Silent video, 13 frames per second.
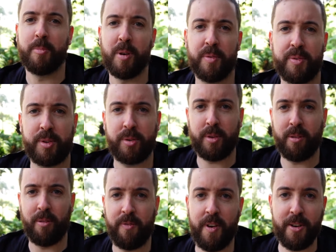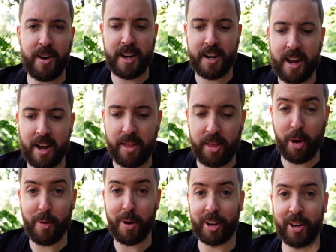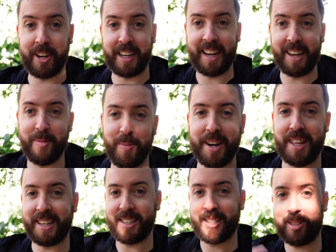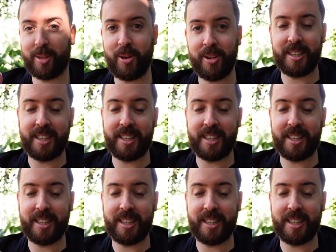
I'm off to the ferry now, though I got to get on one of these scooters